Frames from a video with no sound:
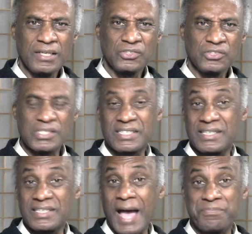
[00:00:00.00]

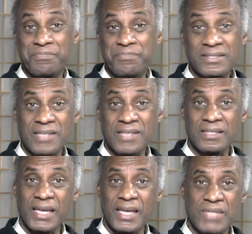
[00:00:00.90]
just got back
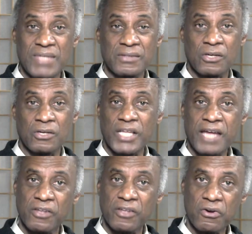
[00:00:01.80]
Sunday. He was out in
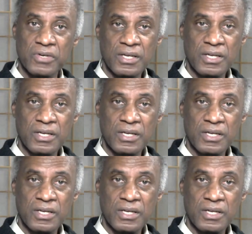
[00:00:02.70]
Orlando.